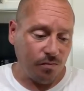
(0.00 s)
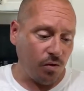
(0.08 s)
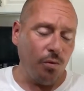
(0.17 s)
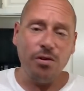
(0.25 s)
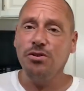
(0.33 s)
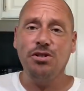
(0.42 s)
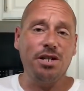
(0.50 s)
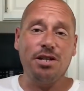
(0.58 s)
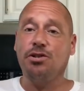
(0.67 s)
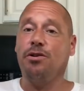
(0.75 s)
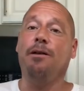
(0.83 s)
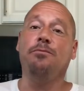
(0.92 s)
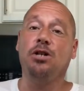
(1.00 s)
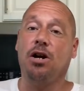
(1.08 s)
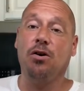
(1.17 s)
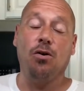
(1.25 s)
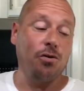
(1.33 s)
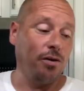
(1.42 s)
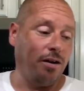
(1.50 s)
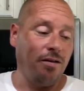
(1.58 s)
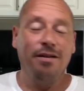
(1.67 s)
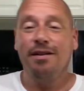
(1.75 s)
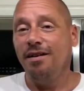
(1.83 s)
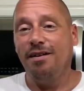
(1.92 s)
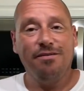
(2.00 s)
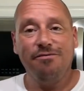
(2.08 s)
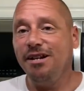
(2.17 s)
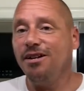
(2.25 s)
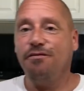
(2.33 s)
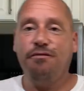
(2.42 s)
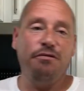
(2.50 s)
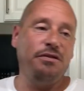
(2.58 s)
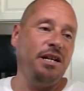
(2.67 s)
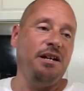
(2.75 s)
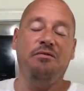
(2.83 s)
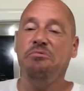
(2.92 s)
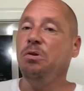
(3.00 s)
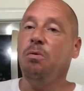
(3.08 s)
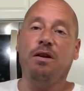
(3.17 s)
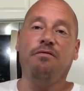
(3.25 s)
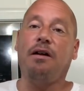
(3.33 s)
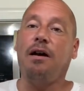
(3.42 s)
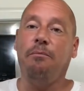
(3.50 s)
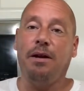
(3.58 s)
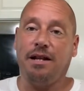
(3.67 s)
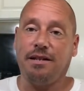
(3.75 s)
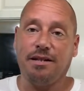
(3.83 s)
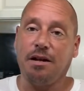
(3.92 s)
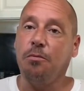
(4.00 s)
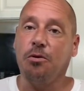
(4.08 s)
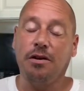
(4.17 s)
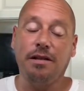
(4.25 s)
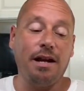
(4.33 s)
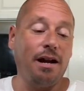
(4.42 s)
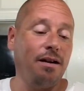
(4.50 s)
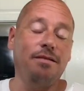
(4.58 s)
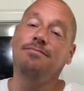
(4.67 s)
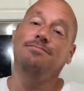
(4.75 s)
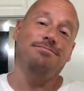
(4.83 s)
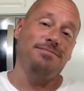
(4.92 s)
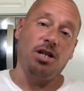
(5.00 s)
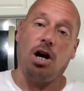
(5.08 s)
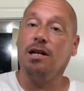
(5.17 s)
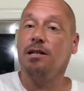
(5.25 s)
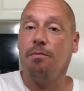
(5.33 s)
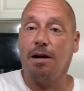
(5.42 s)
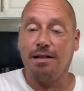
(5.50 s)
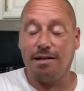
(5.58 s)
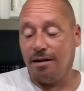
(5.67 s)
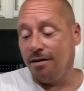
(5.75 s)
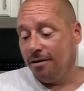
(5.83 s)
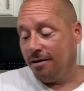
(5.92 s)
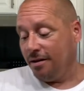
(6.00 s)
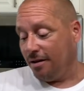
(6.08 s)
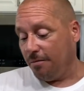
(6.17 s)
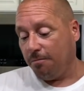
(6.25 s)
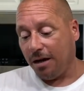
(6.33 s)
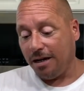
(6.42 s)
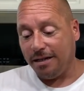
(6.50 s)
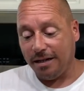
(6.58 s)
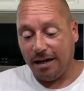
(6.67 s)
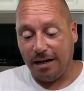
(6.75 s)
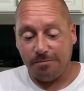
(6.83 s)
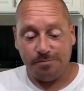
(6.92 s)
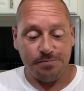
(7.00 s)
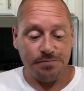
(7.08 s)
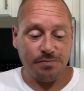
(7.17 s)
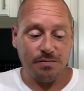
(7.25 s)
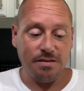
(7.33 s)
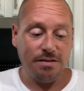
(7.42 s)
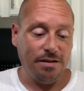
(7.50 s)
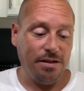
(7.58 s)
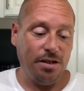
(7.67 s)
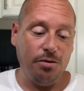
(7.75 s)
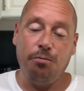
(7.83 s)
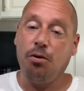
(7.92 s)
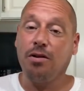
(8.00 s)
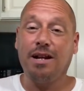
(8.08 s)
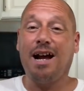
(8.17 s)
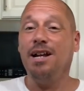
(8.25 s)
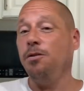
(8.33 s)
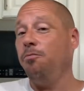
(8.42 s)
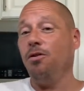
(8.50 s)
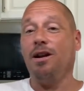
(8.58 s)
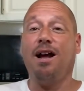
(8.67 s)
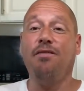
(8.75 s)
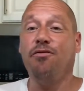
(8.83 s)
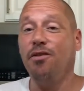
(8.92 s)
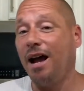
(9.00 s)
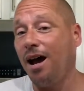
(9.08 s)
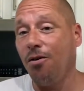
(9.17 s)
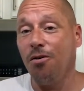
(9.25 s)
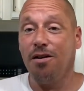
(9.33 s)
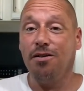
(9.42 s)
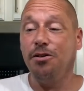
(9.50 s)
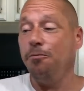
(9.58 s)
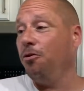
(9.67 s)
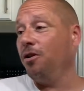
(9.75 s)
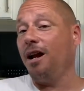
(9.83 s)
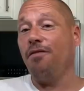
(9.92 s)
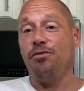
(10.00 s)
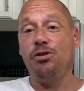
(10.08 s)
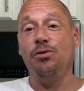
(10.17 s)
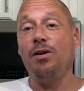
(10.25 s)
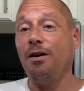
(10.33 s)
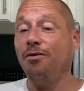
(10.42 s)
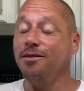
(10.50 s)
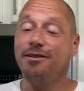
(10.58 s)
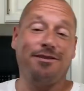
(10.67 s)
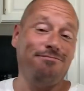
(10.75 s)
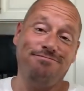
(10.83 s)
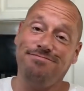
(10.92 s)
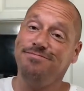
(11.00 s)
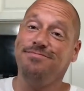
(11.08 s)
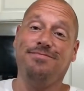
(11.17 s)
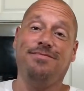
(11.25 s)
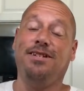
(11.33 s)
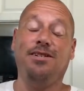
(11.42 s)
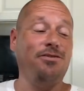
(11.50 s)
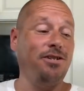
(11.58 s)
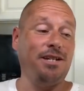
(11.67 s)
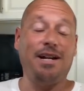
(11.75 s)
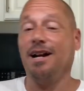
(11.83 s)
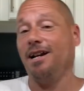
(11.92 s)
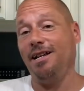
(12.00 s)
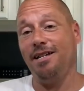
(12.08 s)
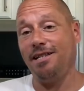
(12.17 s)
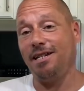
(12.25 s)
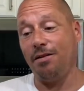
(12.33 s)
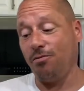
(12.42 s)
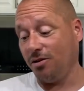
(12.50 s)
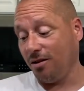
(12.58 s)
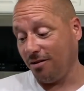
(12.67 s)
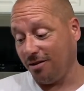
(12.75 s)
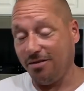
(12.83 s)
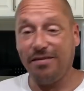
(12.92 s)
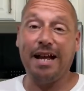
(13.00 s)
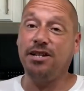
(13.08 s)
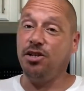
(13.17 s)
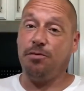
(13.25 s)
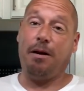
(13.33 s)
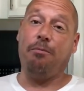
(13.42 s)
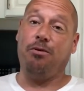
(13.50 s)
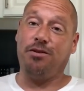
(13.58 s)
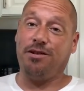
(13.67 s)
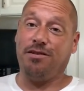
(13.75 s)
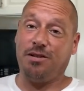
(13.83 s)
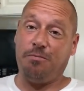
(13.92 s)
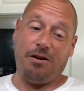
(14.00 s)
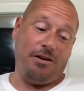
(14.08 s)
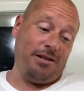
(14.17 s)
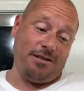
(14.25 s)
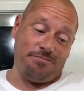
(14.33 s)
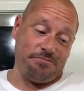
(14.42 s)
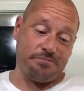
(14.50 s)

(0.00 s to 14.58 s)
Whether it's just a straight up charcoal grill. You know, 15, 25 minutes somewhere in there, toss them on there. But um, you pull it on, you put it on for an hour, you put it on for two hours, you're just not gonna get the same results. That's just my personal experience,